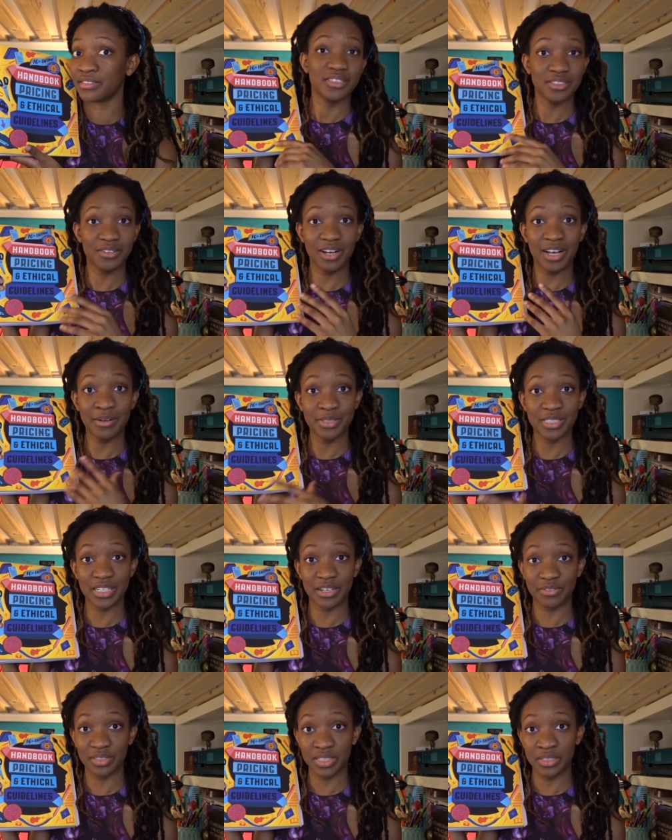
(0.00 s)
So I would
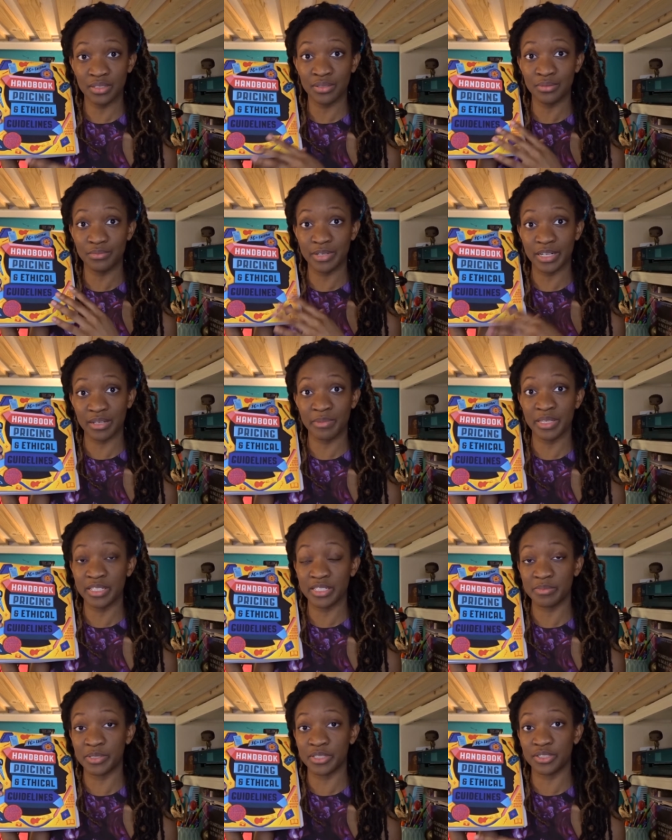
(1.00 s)
definitely recommend
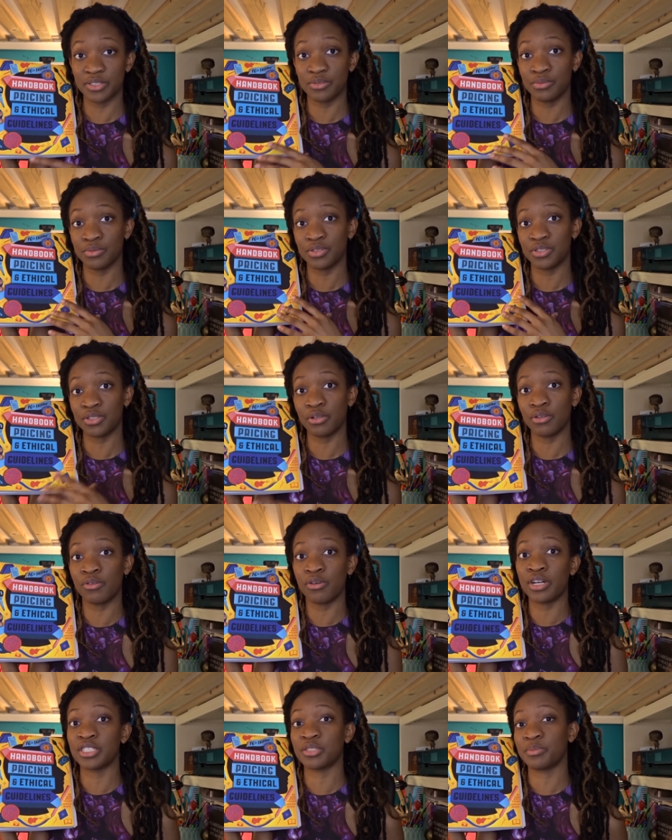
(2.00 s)
this book to
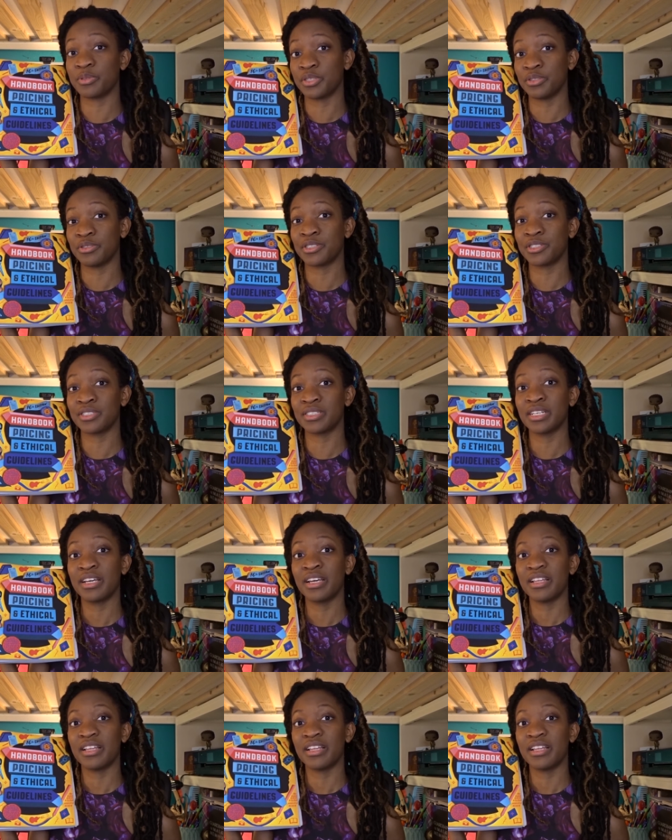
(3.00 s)
solo entrepreneurs,